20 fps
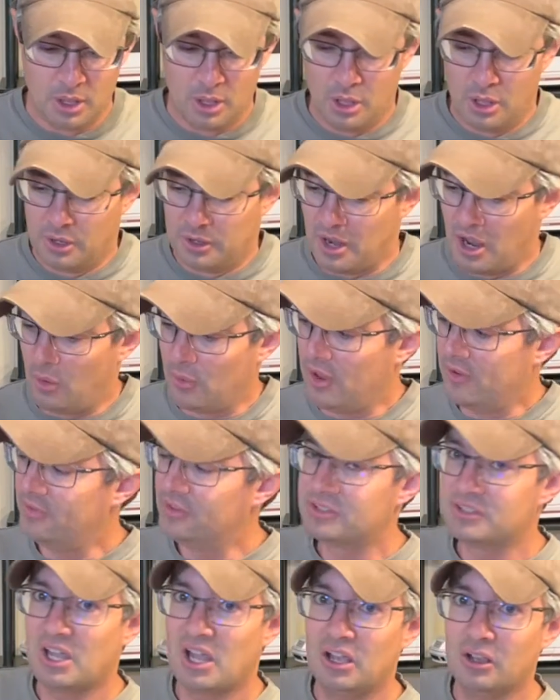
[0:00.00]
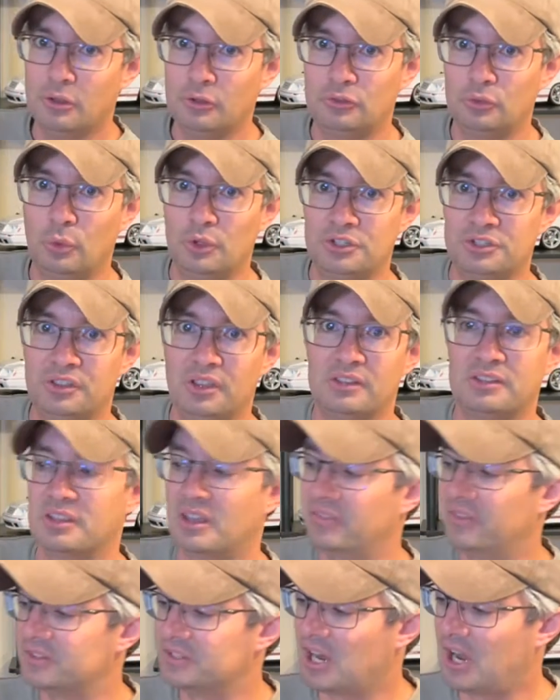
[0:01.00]
Now we have this toggle switch that's
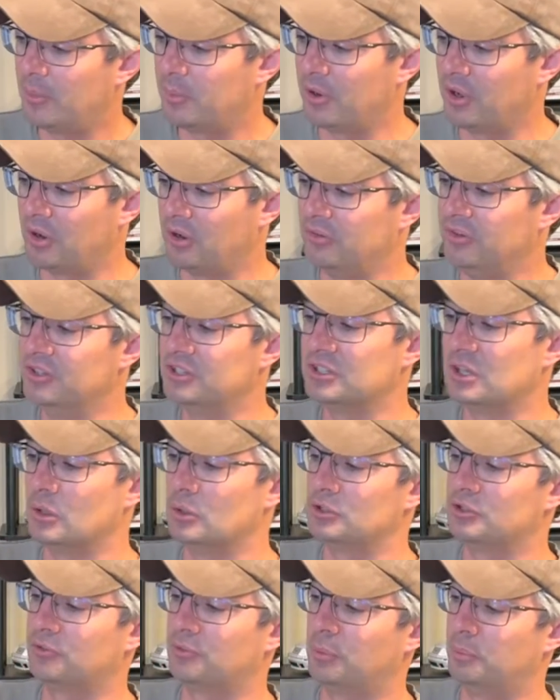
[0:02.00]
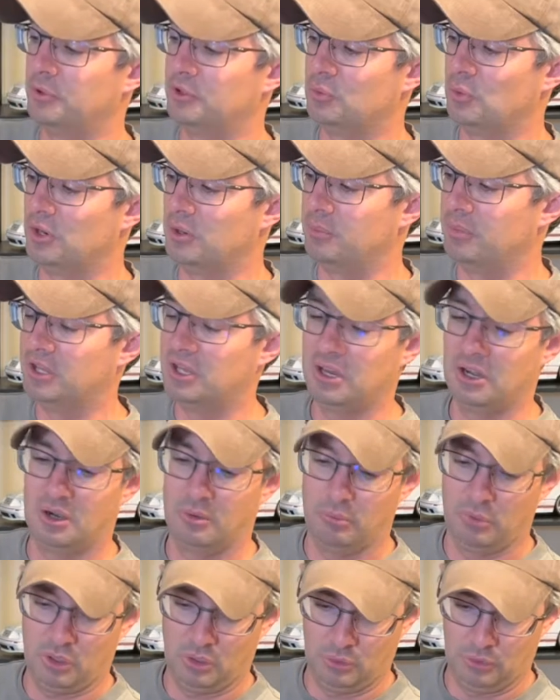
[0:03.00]
on the top here, and this goes between beginner
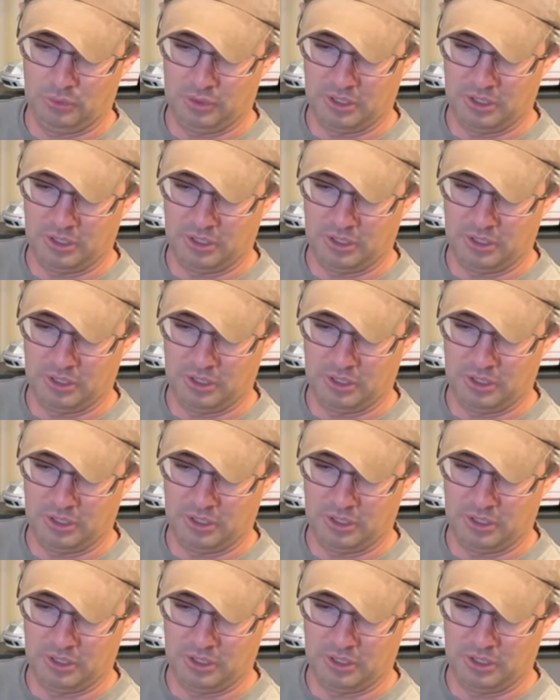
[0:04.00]
mode,